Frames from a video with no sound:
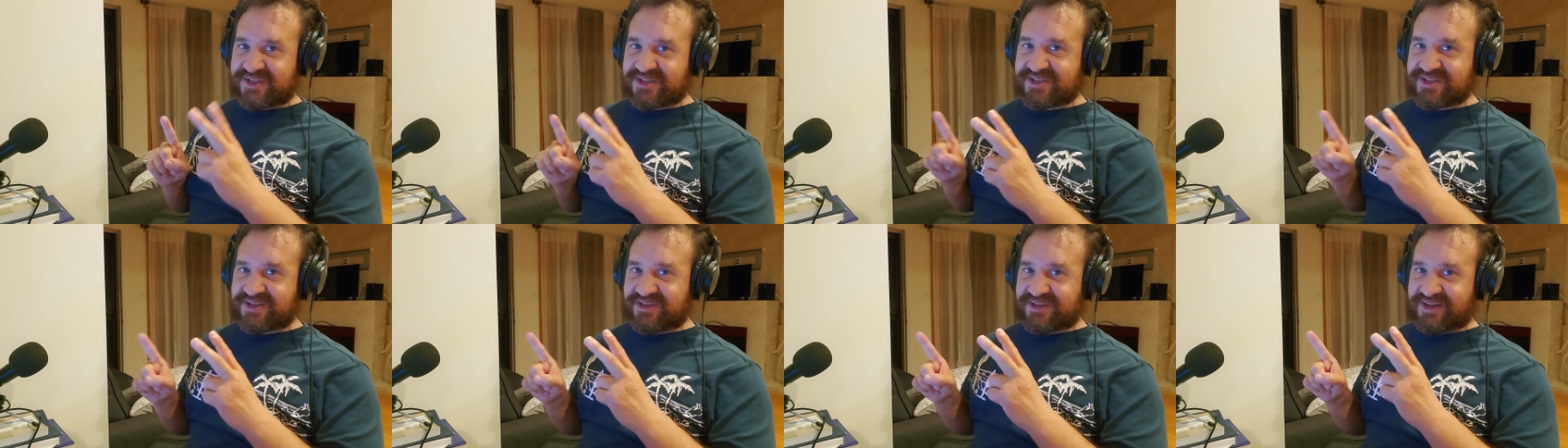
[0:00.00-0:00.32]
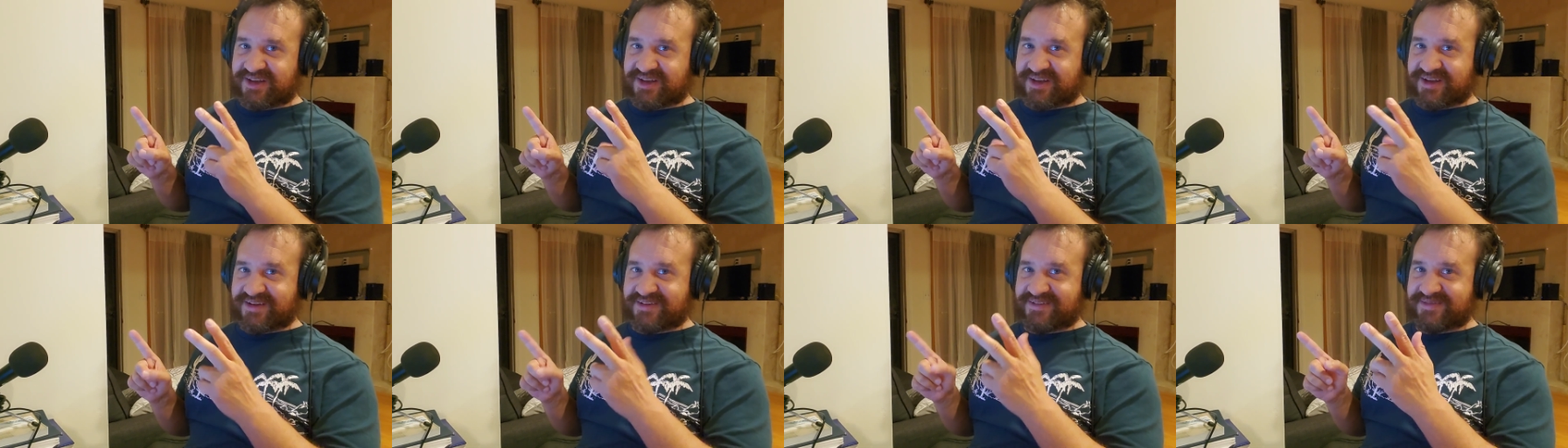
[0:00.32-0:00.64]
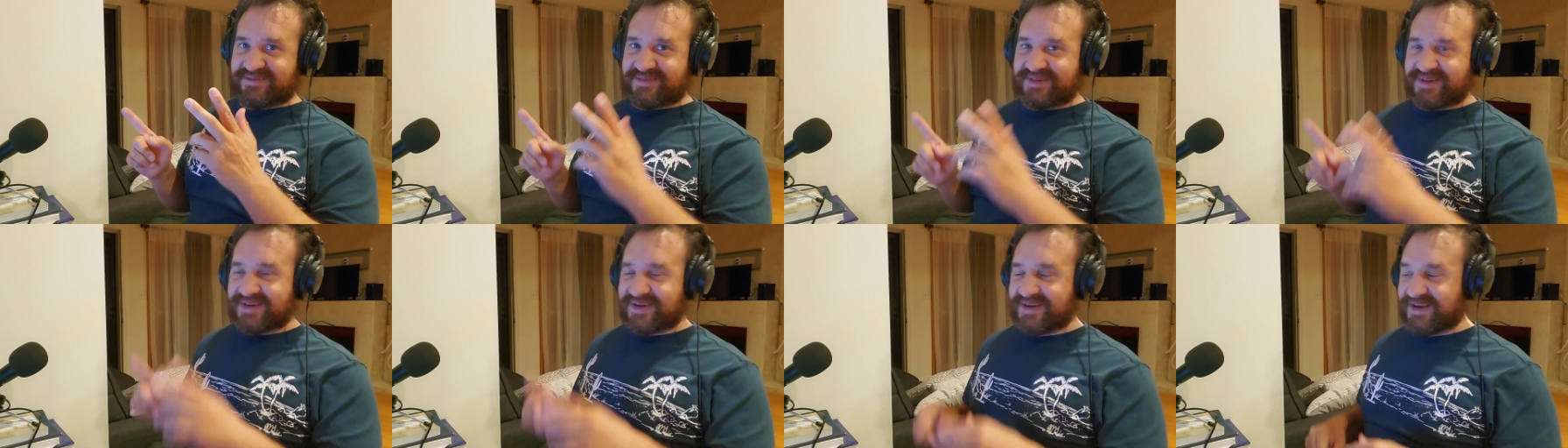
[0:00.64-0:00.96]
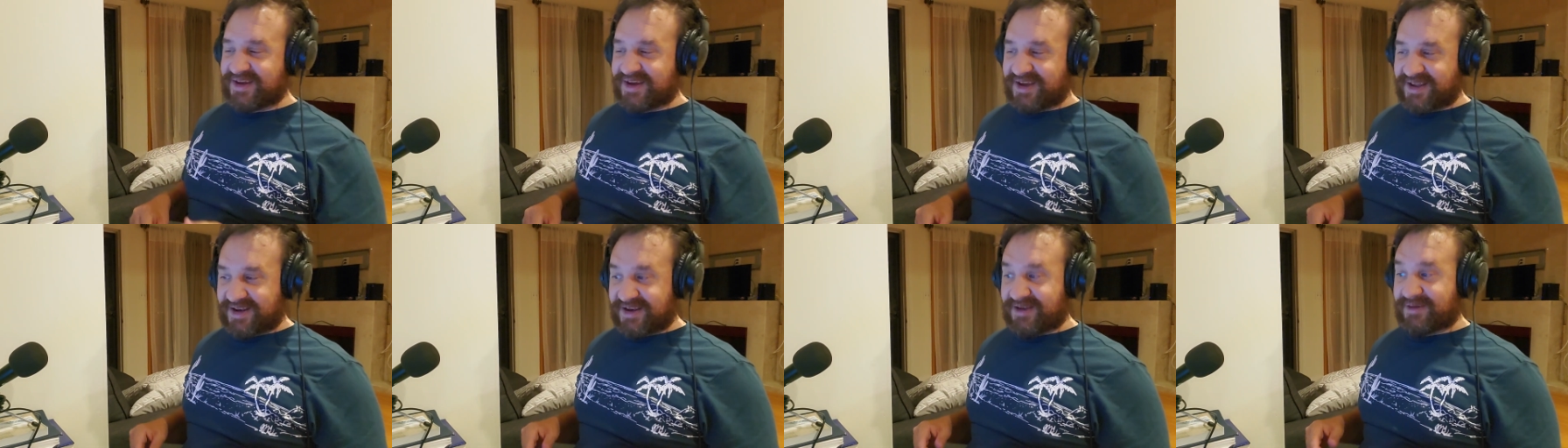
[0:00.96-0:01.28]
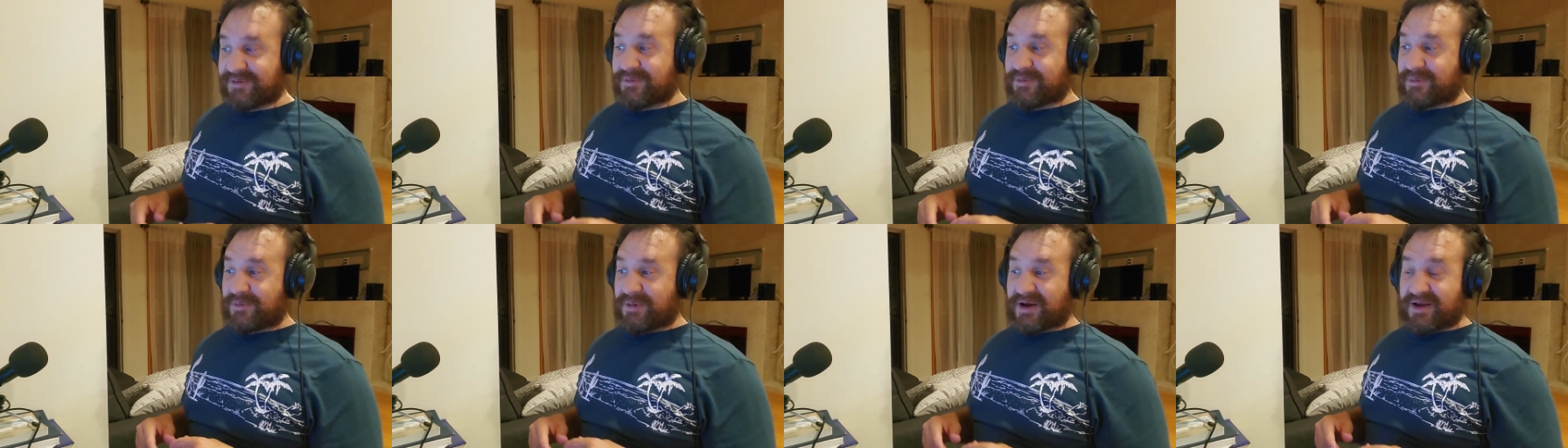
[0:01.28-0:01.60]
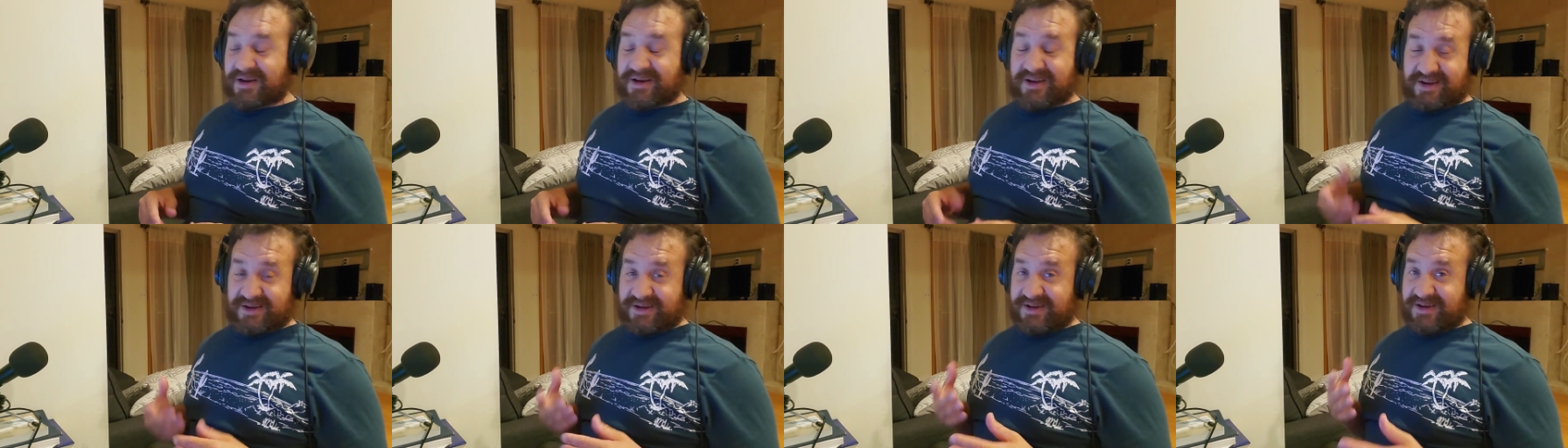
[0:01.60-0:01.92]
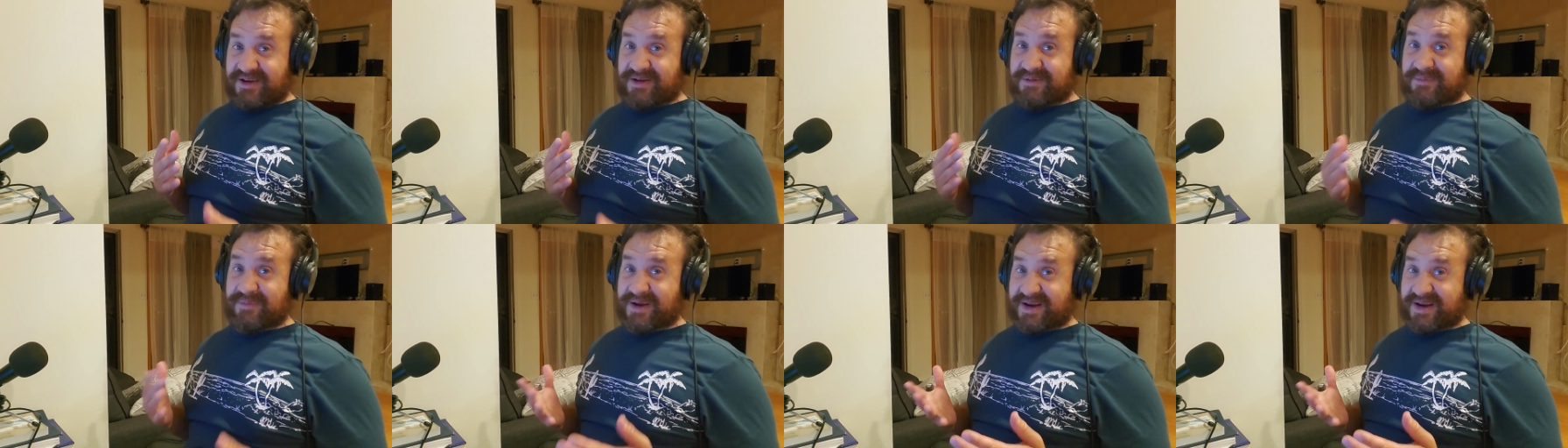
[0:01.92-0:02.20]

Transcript: So like, and it